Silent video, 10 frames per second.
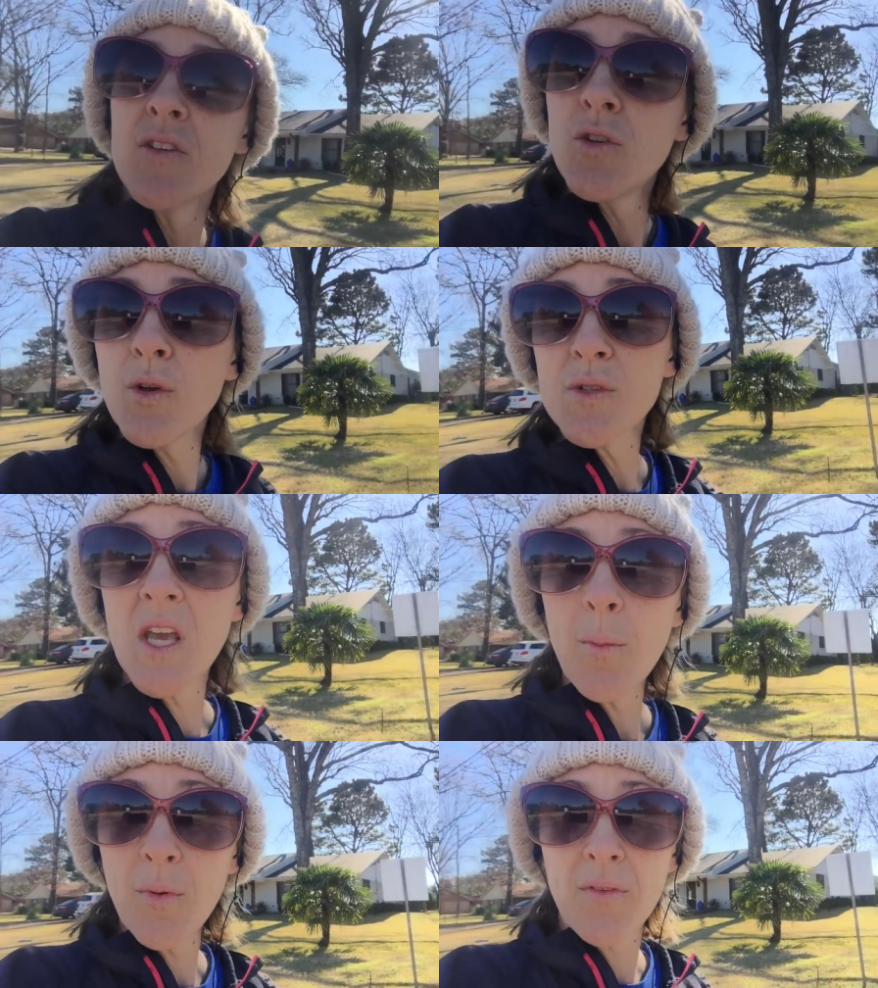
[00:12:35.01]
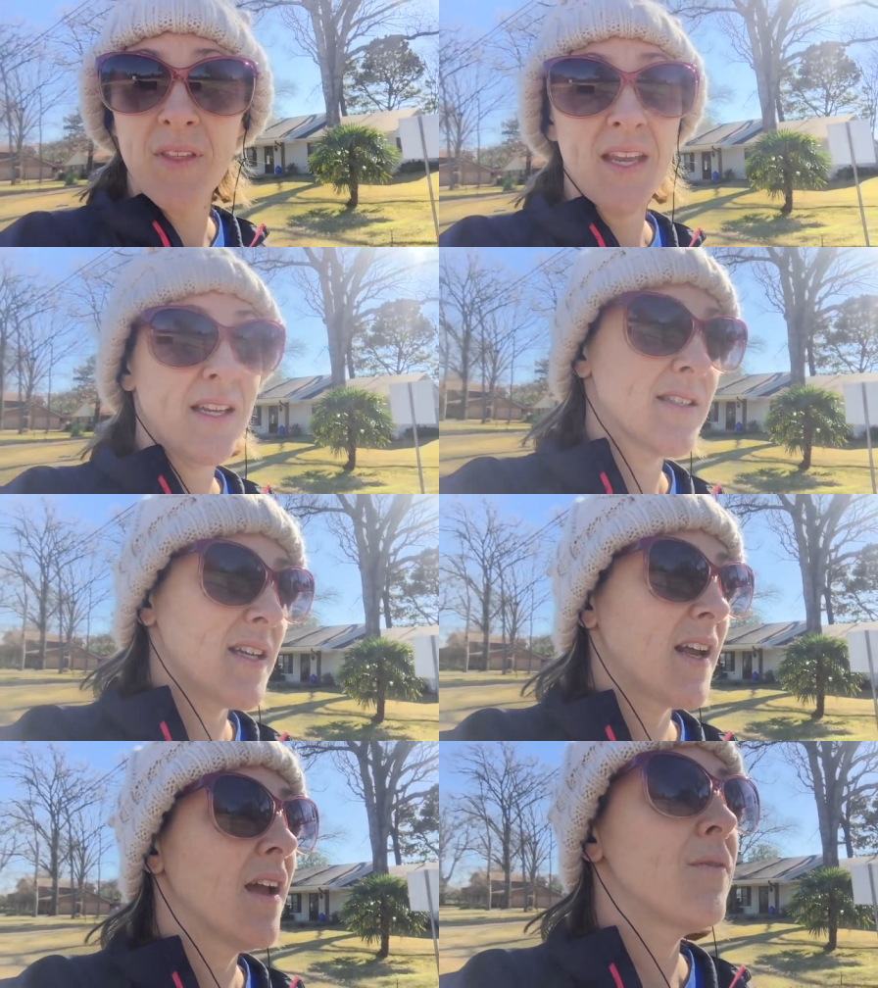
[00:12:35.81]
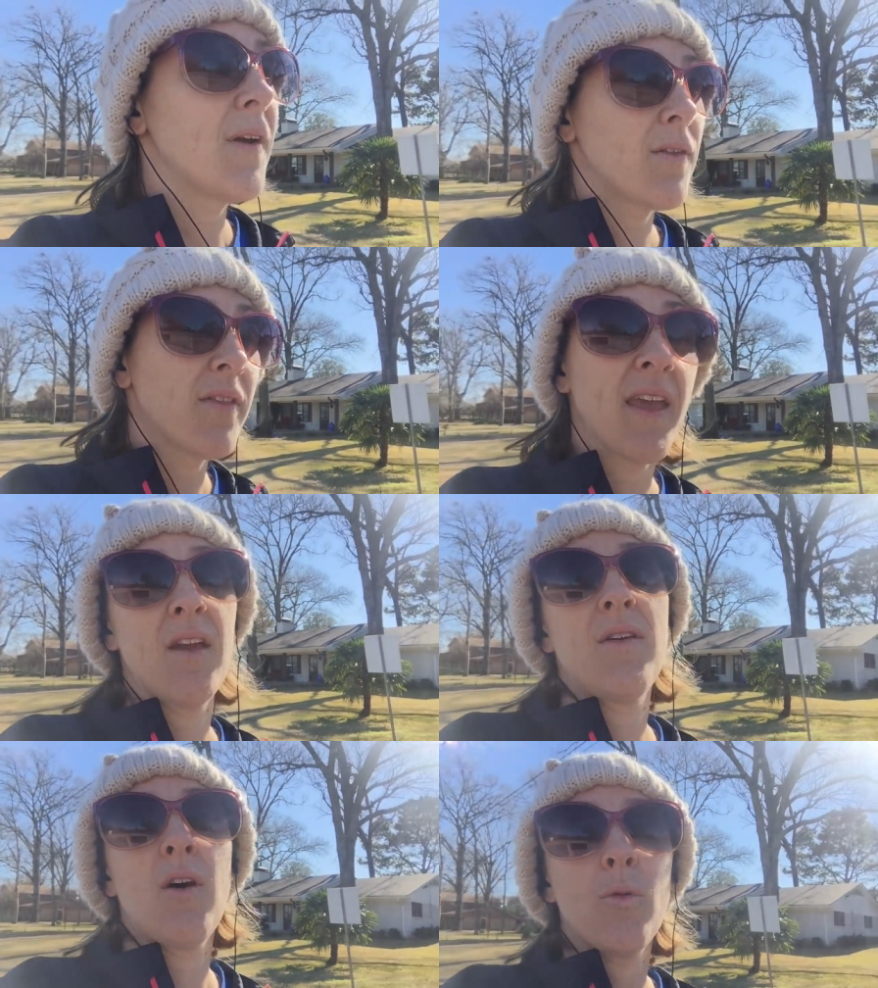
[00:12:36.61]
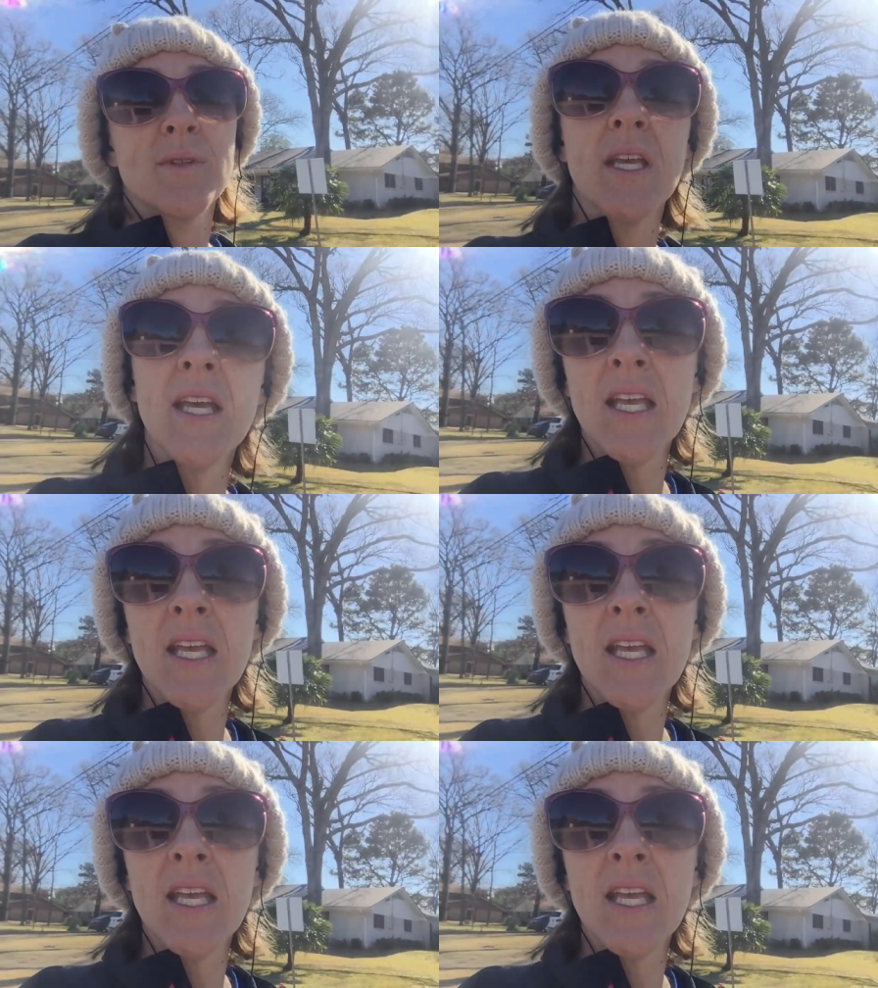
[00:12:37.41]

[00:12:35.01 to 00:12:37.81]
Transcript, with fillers: Do those couple of things, and I have found that they have helped